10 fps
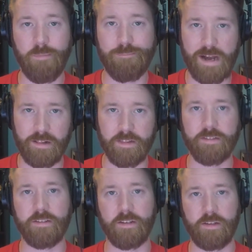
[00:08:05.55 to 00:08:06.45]

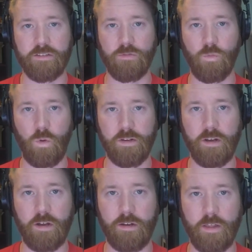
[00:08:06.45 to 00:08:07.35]
balanced against one
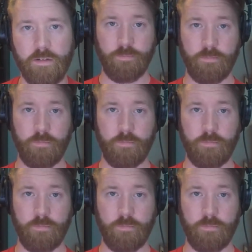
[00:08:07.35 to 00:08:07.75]
another.